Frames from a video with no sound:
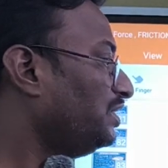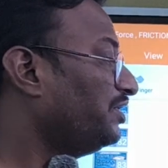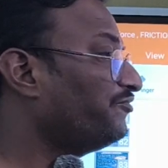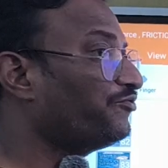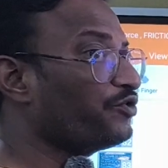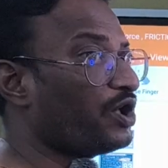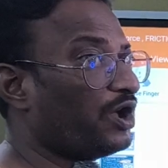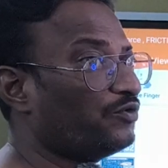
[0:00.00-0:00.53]

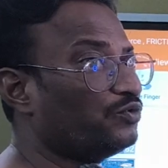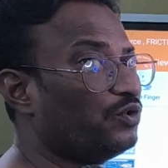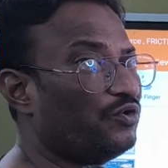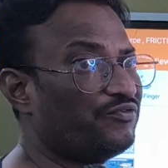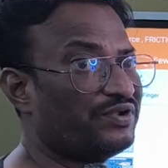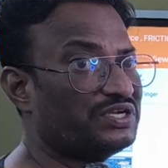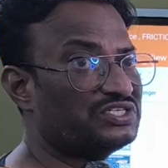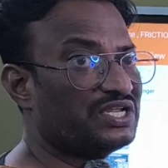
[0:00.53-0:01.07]
If you have
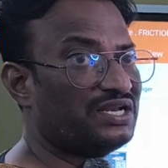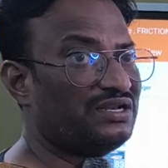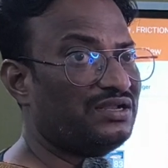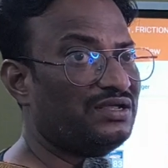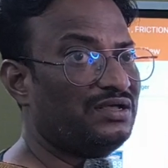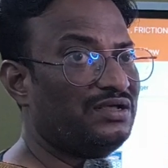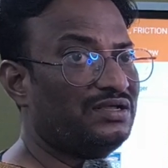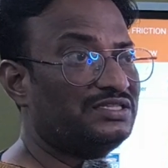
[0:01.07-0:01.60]
no friction,
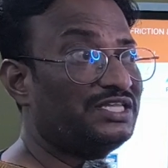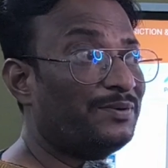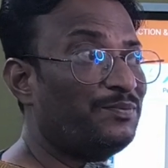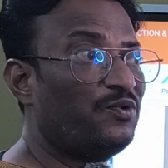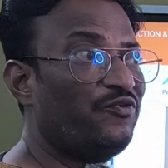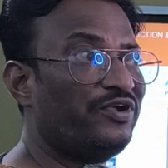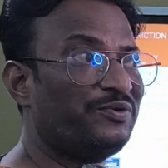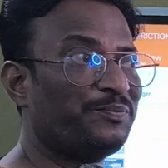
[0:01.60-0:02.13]
the
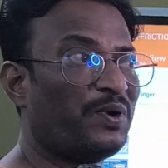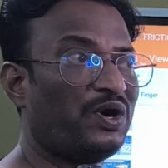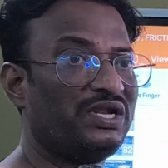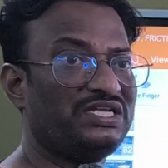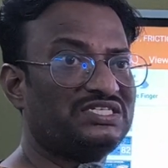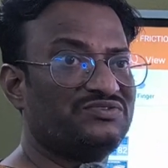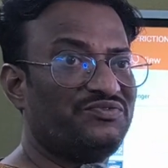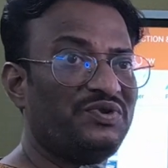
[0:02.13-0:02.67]
moving
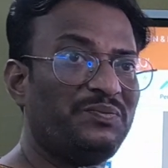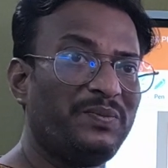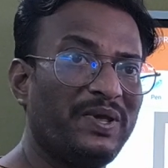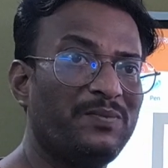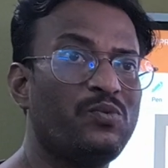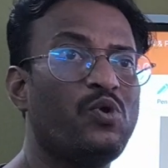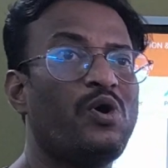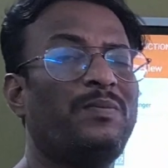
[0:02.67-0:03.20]
bodies will
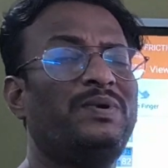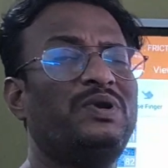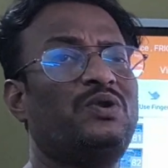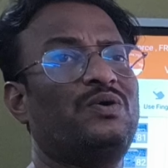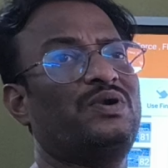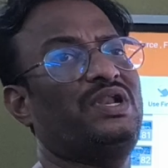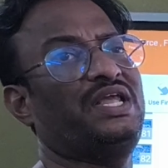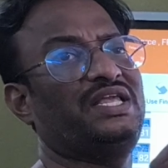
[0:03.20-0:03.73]
be movable
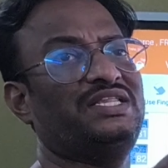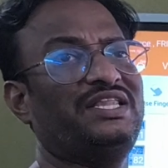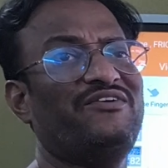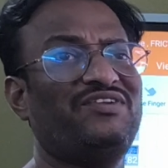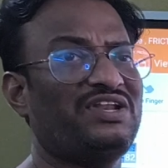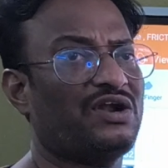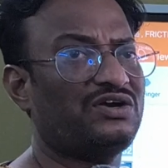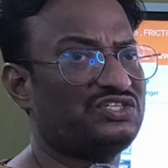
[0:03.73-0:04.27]
only. They
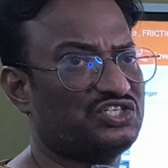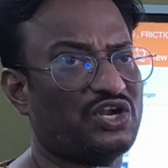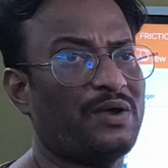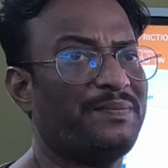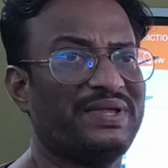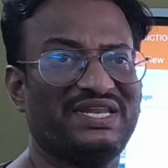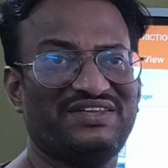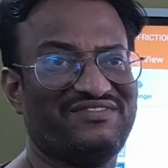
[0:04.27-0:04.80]
will not
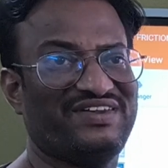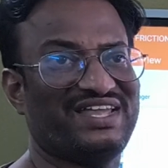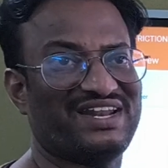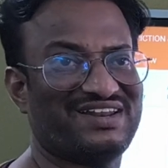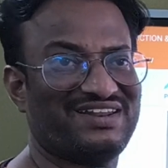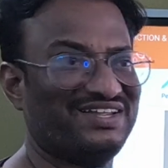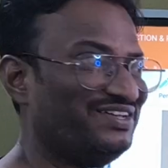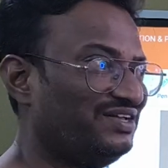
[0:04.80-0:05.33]
stop anywhere.
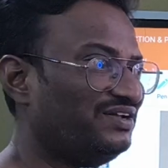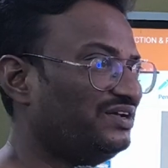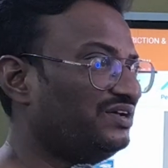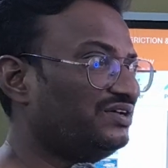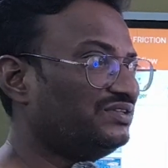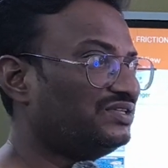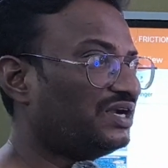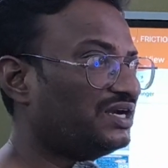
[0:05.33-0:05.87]

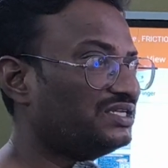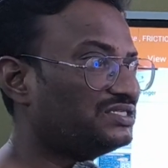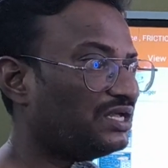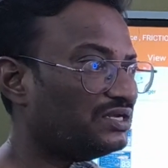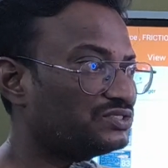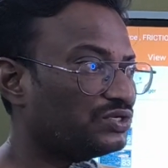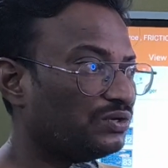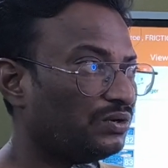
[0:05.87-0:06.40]
That is
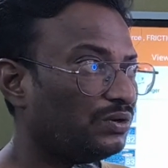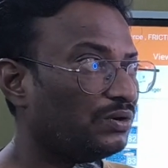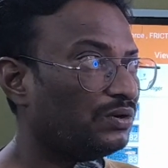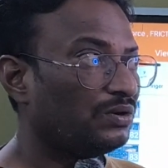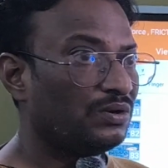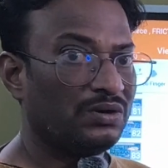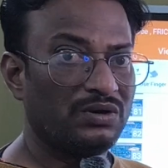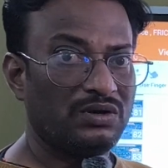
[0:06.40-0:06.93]

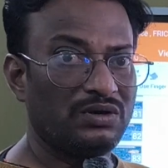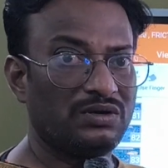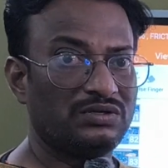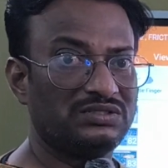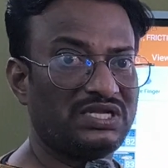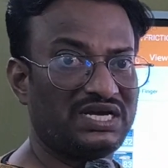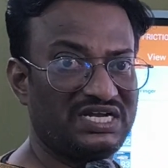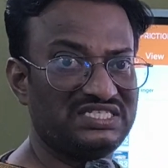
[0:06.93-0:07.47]
also
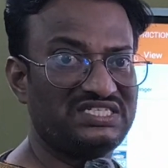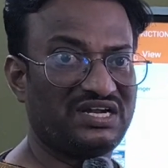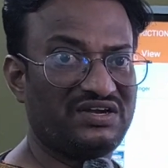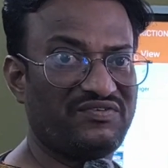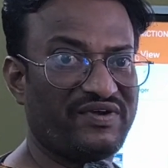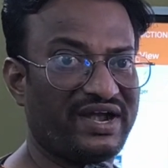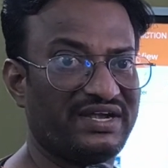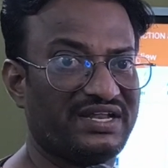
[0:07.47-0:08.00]
the
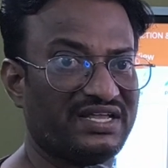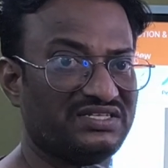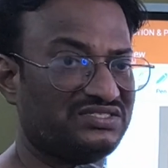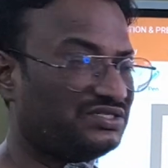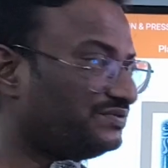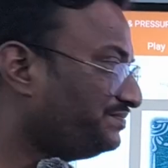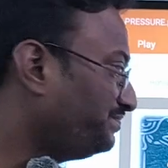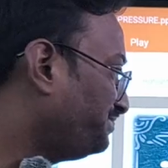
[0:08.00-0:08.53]

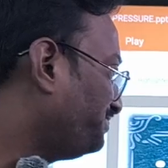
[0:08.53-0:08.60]
disadvantage.